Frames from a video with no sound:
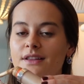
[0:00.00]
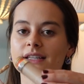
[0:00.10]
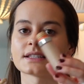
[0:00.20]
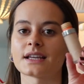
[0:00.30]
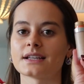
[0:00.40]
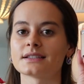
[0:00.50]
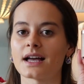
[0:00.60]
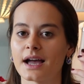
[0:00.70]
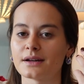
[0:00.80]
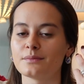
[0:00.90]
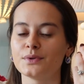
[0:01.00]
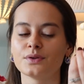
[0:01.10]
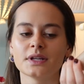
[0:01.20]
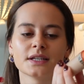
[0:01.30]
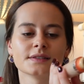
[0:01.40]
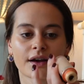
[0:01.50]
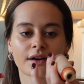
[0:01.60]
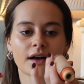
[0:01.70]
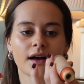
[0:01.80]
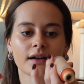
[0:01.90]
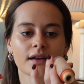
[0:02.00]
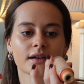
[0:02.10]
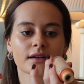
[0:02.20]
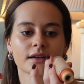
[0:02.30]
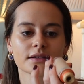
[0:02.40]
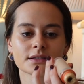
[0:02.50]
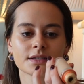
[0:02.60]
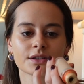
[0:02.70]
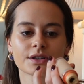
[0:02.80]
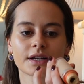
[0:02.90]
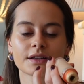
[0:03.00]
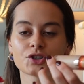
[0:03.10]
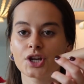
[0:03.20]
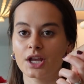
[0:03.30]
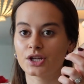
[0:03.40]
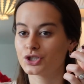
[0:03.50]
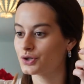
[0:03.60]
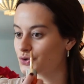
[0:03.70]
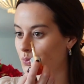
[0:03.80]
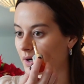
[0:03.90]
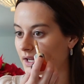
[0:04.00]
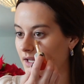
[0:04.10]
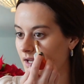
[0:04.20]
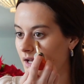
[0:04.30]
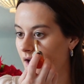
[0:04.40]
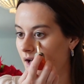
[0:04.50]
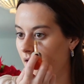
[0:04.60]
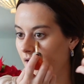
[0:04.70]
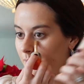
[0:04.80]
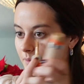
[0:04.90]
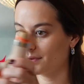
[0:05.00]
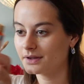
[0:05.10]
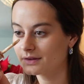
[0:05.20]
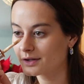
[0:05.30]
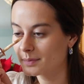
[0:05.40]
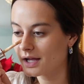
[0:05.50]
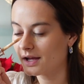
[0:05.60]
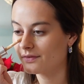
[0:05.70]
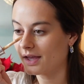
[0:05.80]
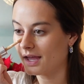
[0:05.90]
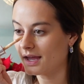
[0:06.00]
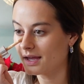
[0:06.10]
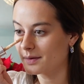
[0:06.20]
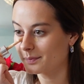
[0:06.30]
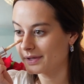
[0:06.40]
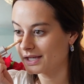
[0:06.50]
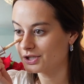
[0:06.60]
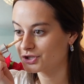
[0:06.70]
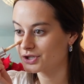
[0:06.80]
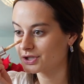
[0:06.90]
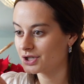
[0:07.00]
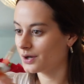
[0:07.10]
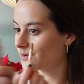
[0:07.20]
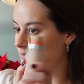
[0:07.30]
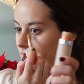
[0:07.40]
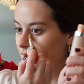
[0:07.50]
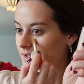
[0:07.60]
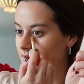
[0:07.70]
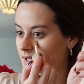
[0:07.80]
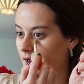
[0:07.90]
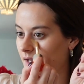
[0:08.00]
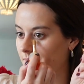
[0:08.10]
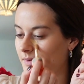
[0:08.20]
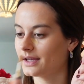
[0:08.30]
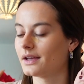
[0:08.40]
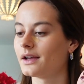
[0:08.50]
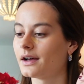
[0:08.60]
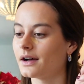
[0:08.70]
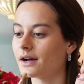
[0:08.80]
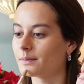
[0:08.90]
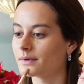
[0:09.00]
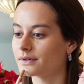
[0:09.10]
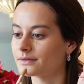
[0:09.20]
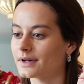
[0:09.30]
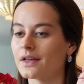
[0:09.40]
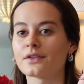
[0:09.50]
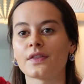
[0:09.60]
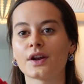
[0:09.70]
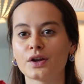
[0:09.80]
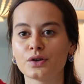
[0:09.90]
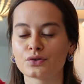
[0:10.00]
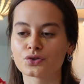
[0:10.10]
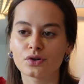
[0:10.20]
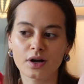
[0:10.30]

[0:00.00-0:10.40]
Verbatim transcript: This is Item Beauty's Air Hug Concealer in the shade 220. I went with a little bit of a peachier tone this time um, rather than a neutral.